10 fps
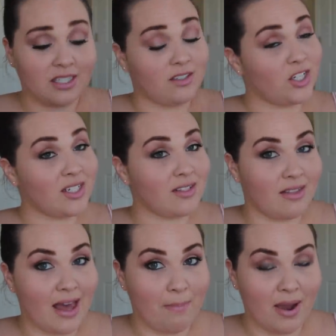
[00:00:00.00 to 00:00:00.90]
it's
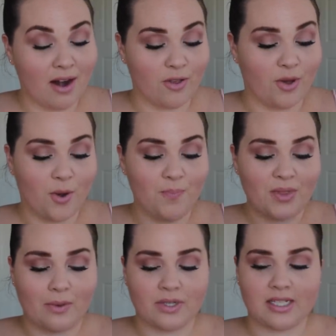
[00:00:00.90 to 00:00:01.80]
just that pair though,
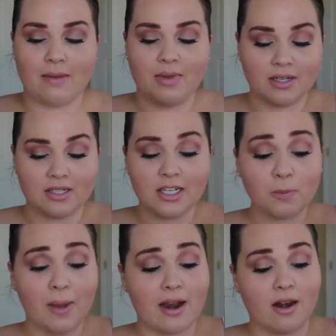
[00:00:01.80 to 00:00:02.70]
I would say, because
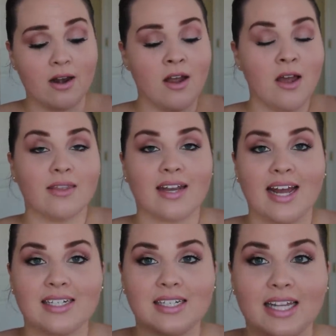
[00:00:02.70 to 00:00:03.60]
this pair that
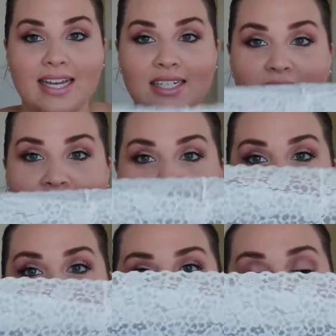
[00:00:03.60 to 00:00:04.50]
has the lace and
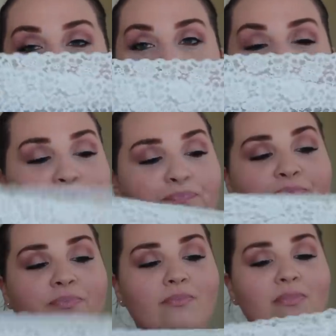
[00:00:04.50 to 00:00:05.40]
stuff on top,
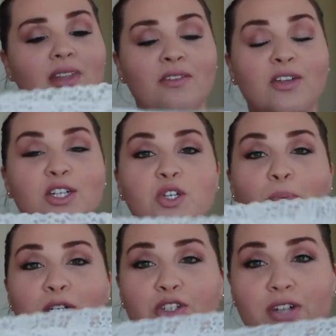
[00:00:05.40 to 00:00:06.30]
they're
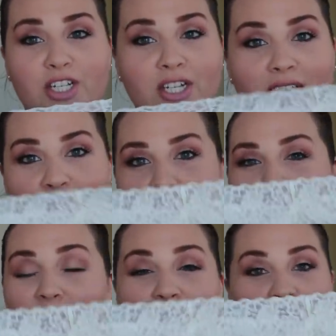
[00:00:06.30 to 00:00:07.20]
super stretchy, they're
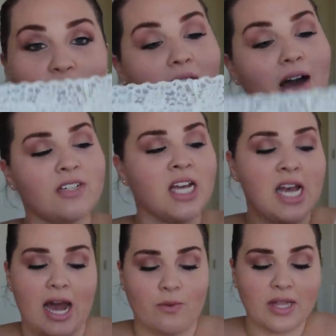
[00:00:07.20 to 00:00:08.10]
really soft.
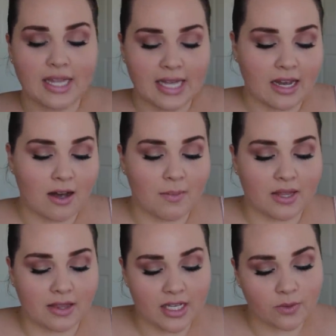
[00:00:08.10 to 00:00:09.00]
I really like them.
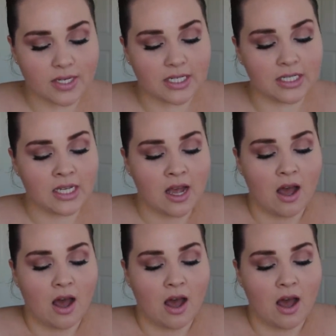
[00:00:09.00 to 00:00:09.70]
These ones